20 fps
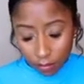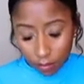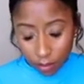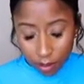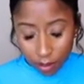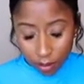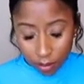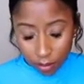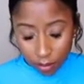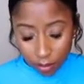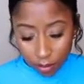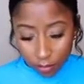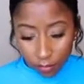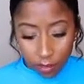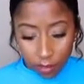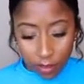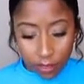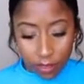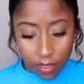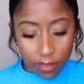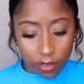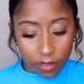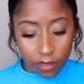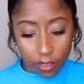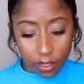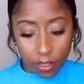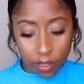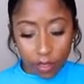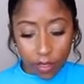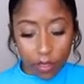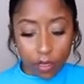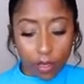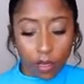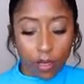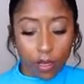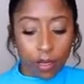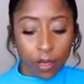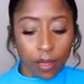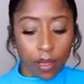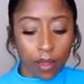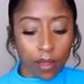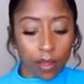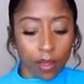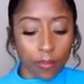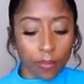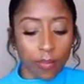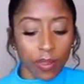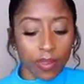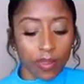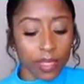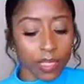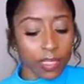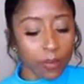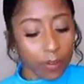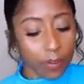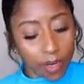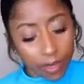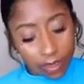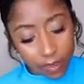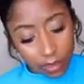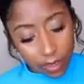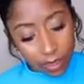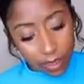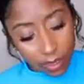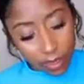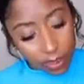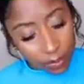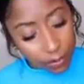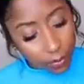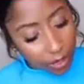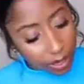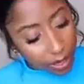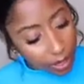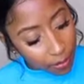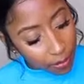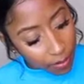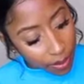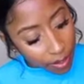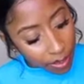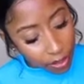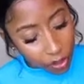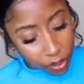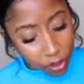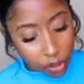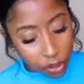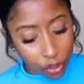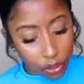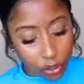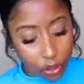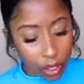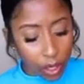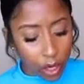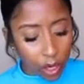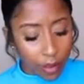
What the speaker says: the Swords energy. But this person is pretty much,